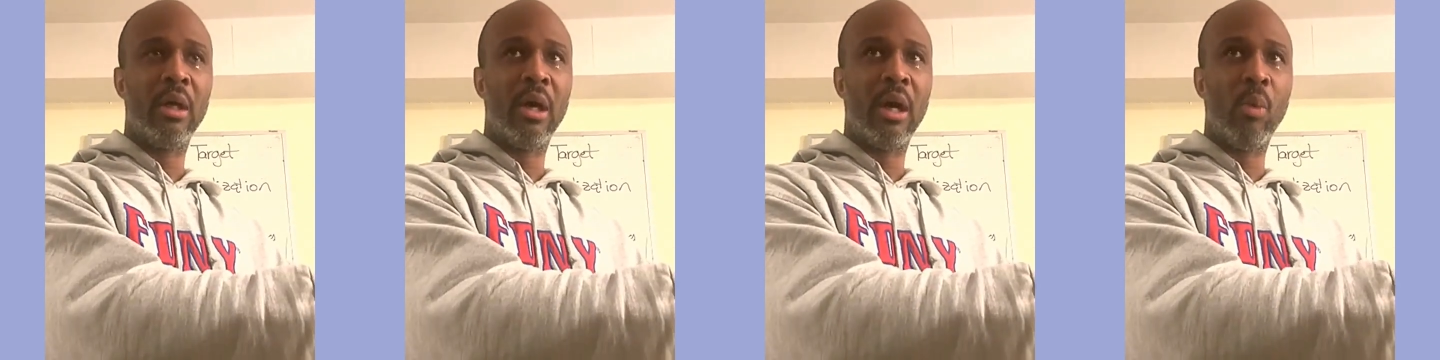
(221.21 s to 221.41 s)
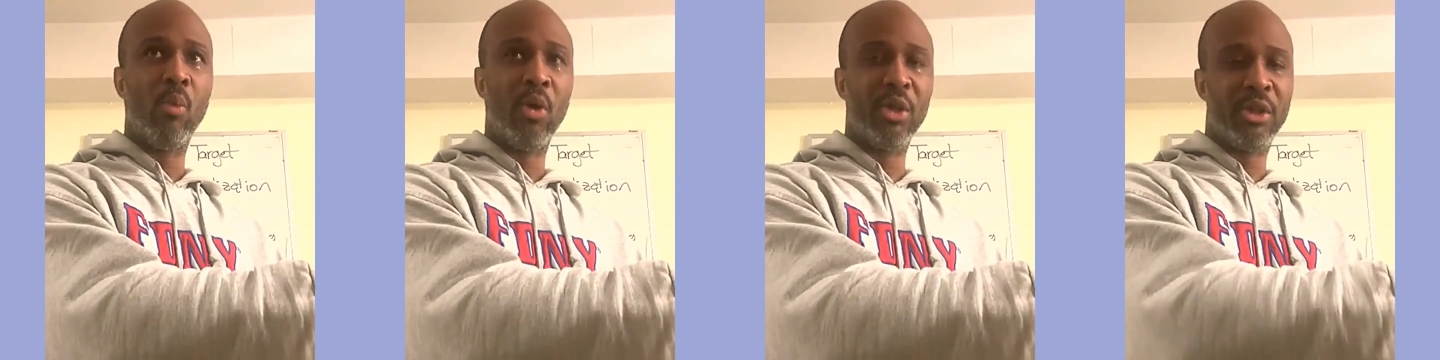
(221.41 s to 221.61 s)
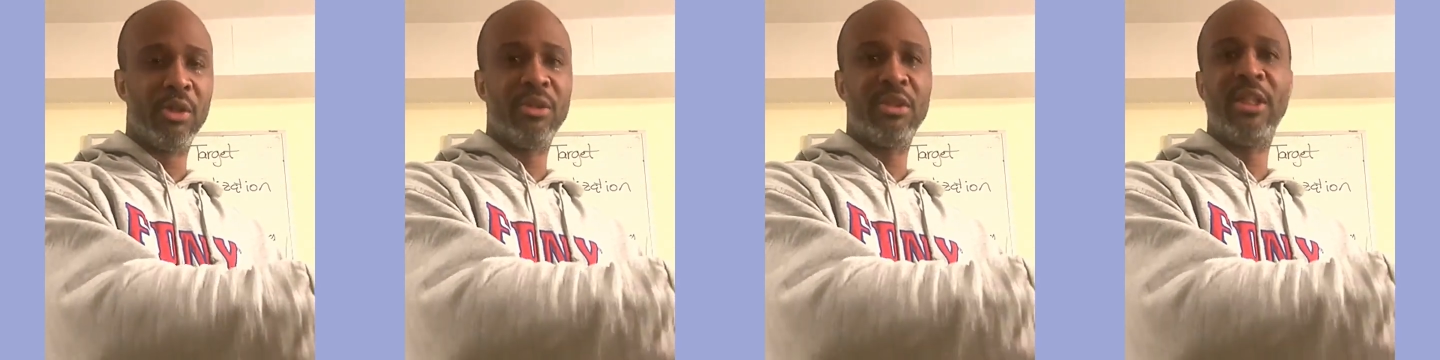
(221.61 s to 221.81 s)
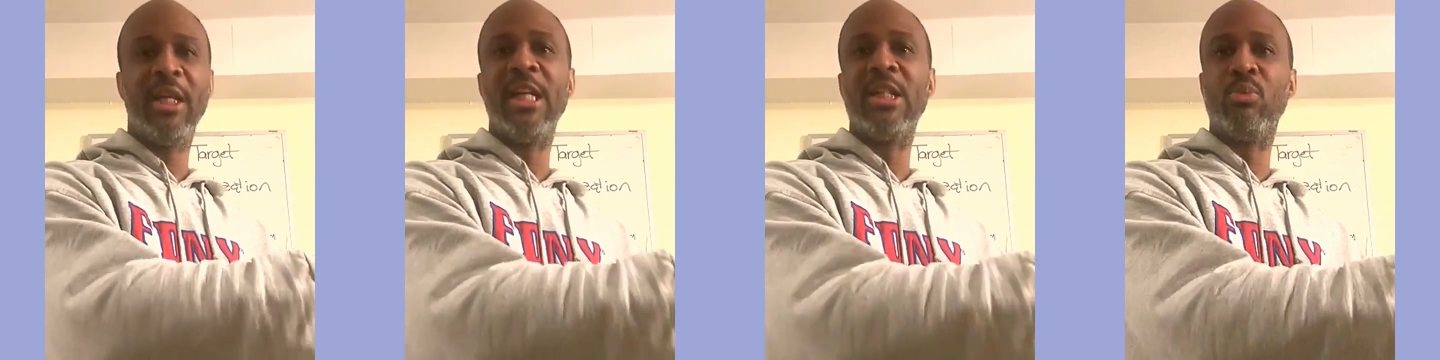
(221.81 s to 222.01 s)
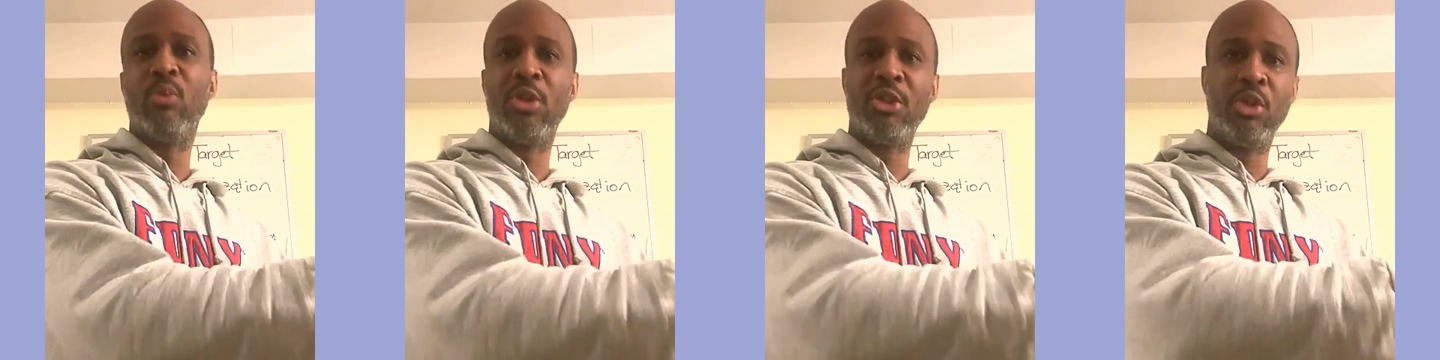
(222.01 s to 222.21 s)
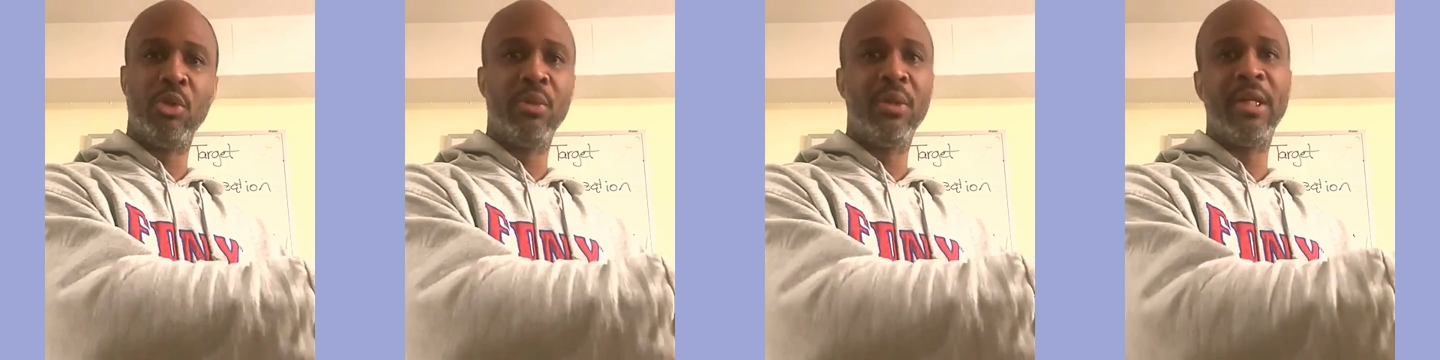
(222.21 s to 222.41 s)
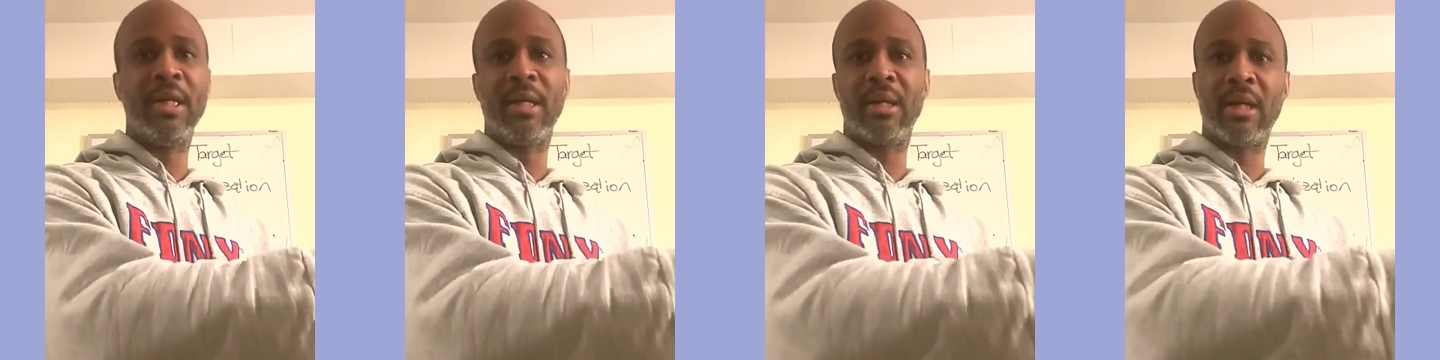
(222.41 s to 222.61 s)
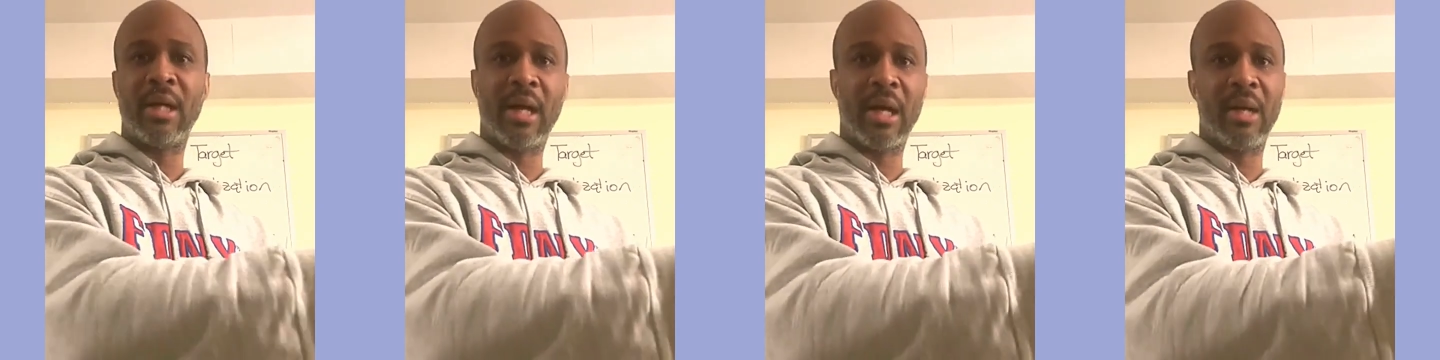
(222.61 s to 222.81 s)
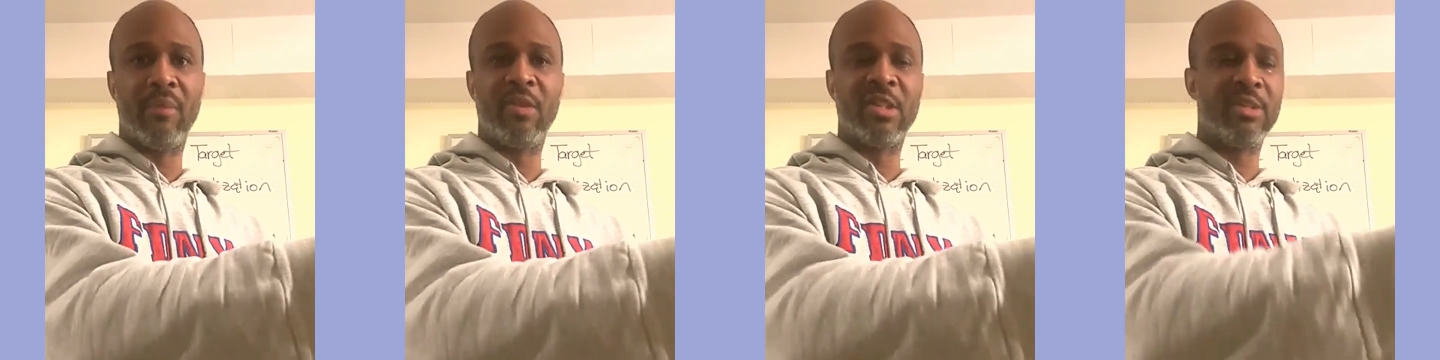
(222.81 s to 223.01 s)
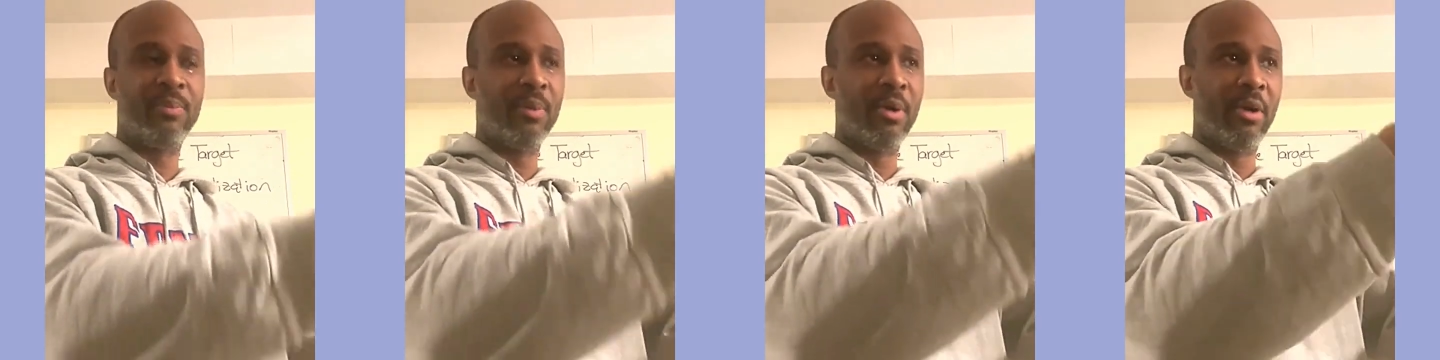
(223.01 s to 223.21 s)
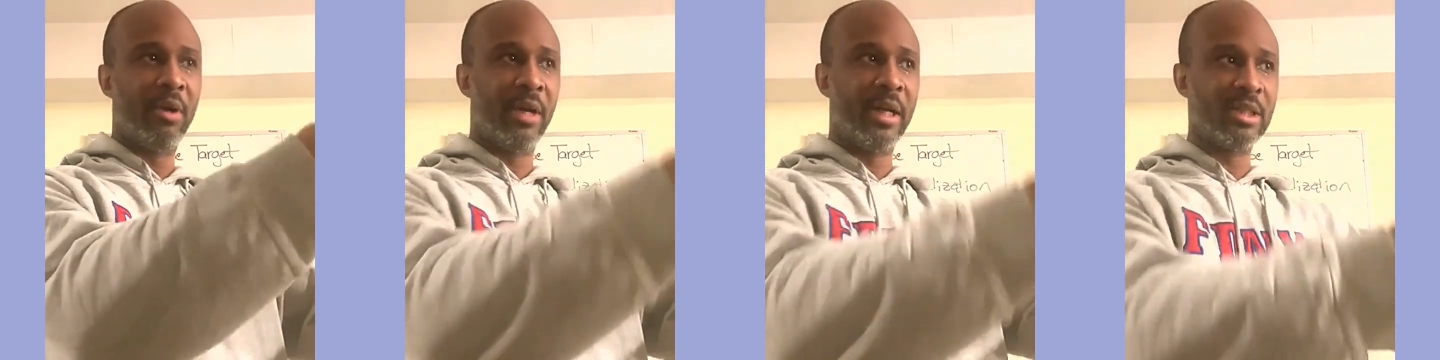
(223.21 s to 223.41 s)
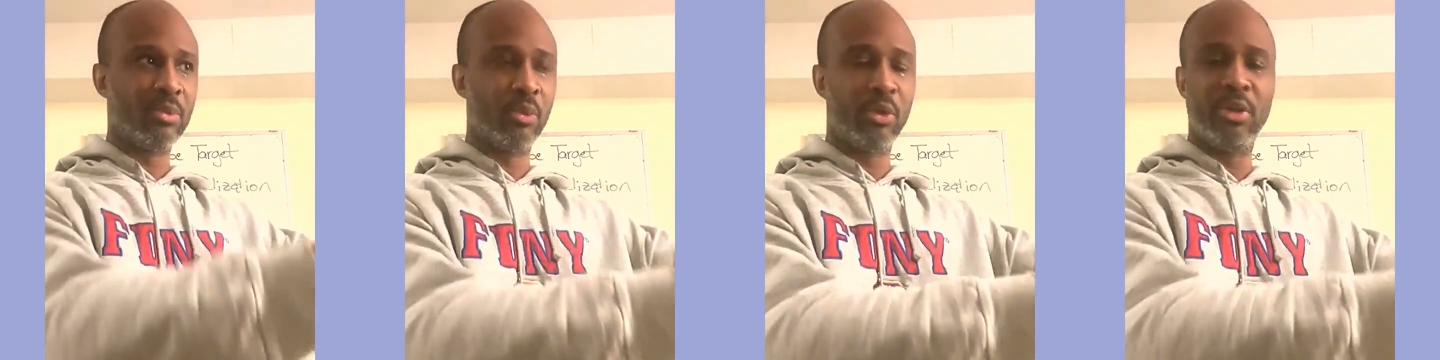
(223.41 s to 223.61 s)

what you see is what you get kind of experience,